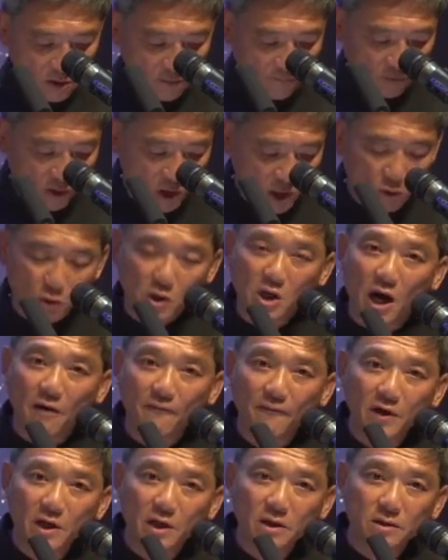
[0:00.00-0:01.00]
For new
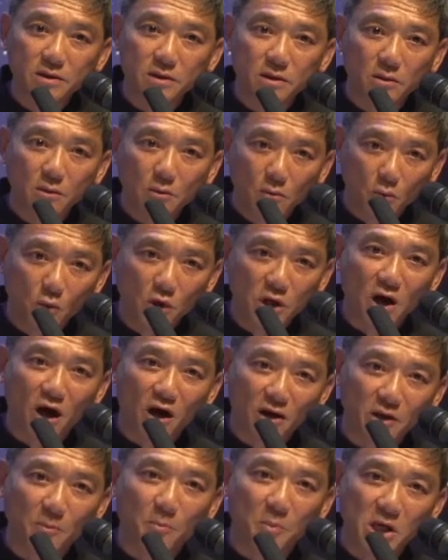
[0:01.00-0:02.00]
governance, we
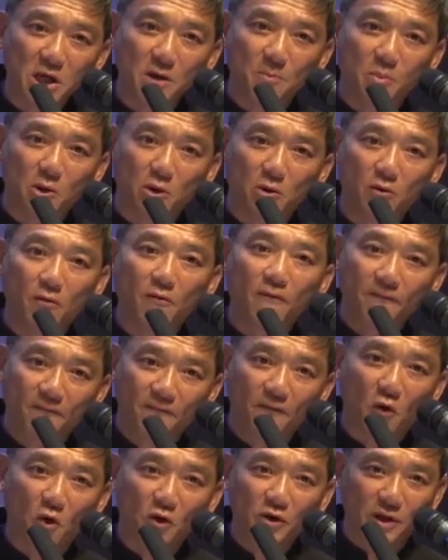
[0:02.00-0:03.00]
are the people
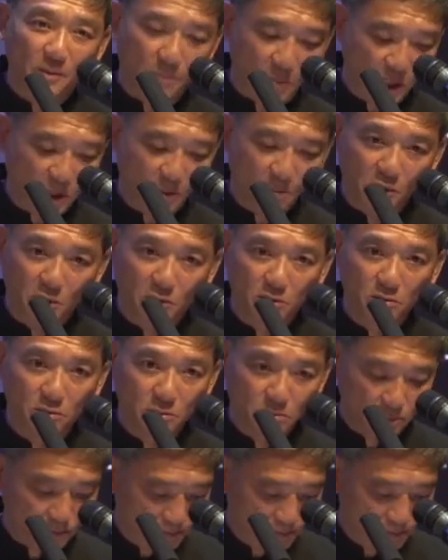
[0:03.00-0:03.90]
for the people.